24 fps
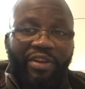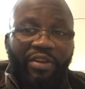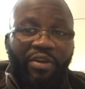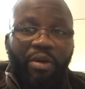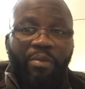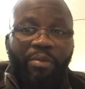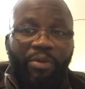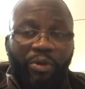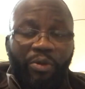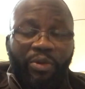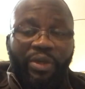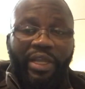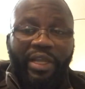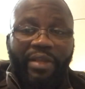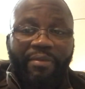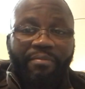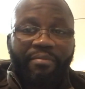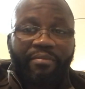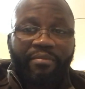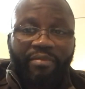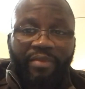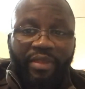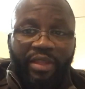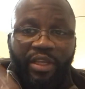uploading,
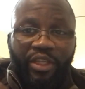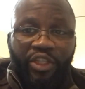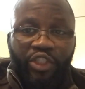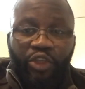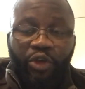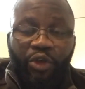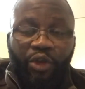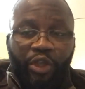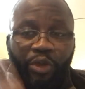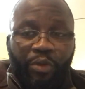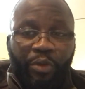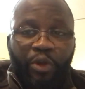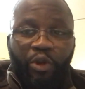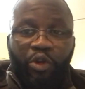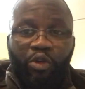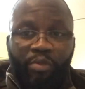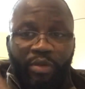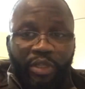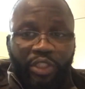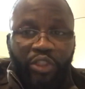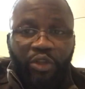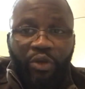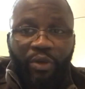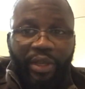showing you what
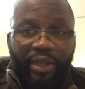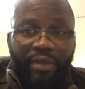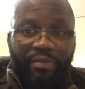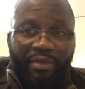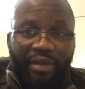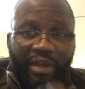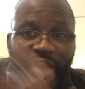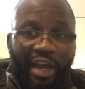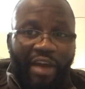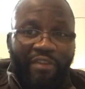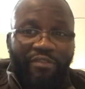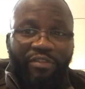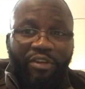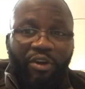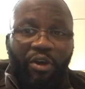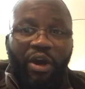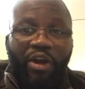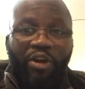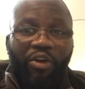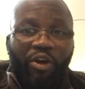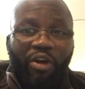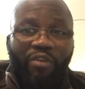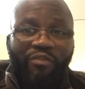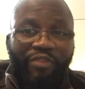Uber's doing. I've got a
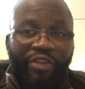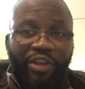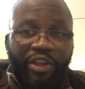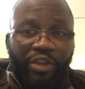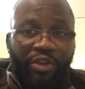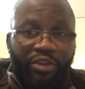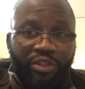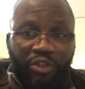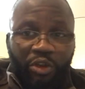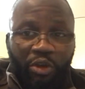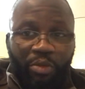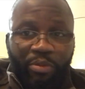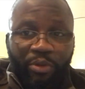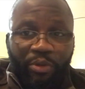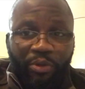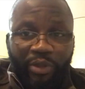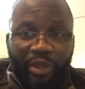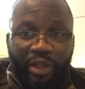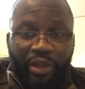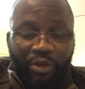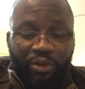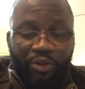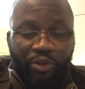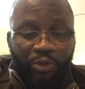lot of videos
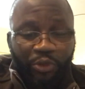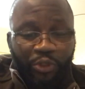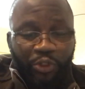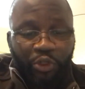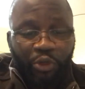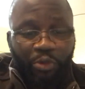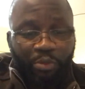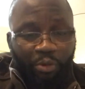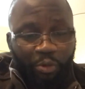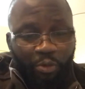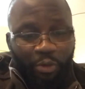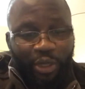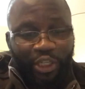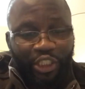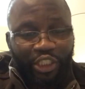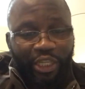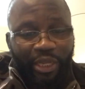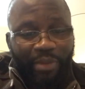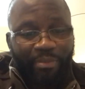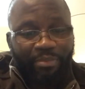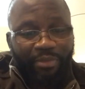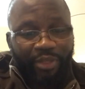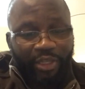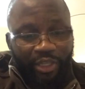uploaded on YouTube. Watch
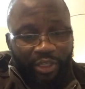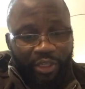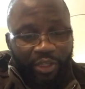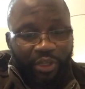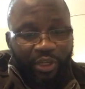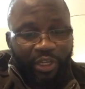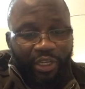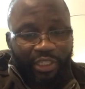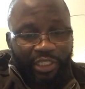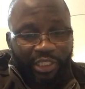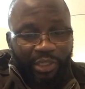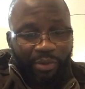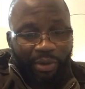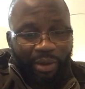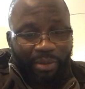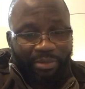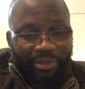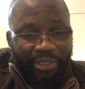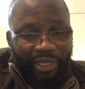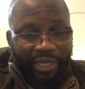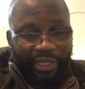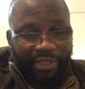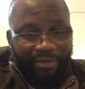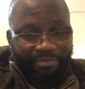them. You're going to see what I'm
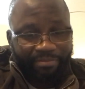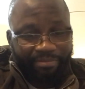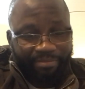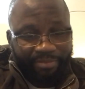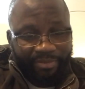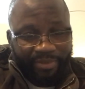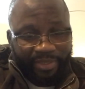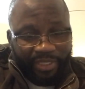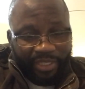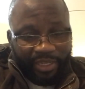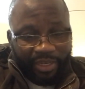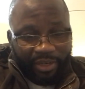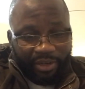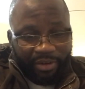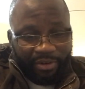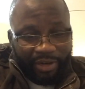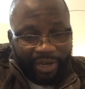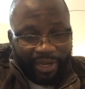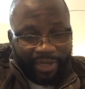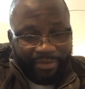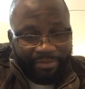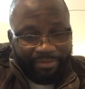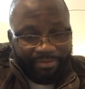saying. All right?